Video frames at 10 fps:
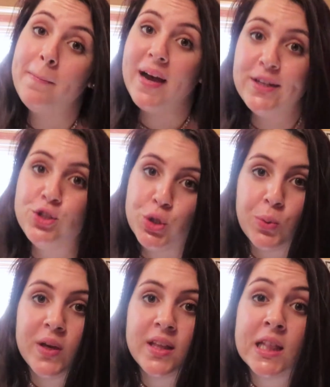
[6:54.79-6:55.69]
by
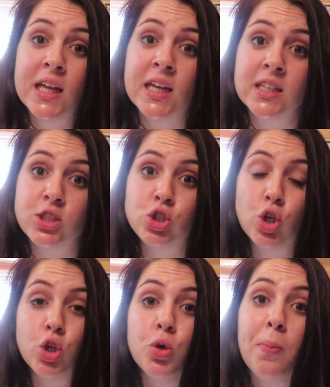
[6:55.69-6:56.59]
doing this,
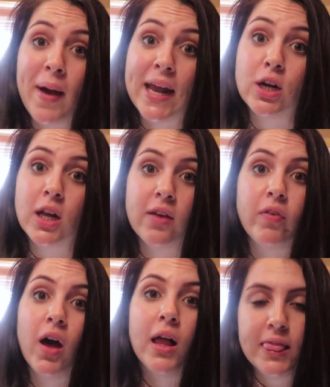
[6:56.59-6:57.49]
so you better
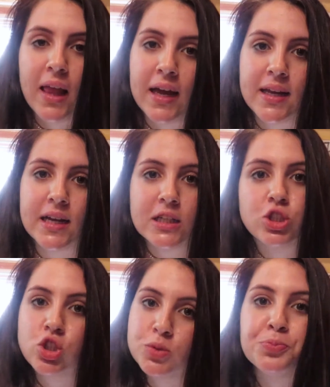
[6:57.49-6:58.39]
give it a like
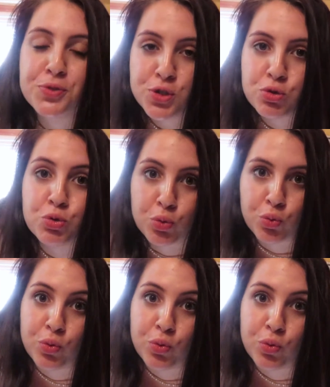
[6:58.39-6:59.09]
and subscribe.